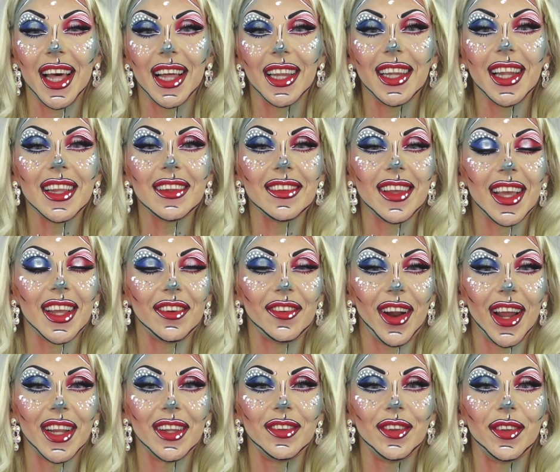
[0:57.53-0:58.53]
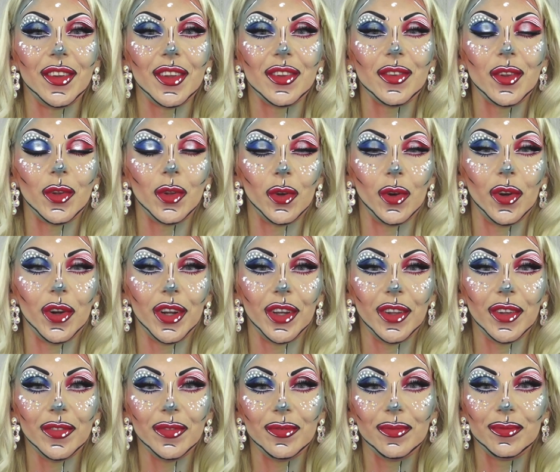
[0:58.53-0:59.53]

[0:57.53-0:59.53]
Let's get right into this tutorial.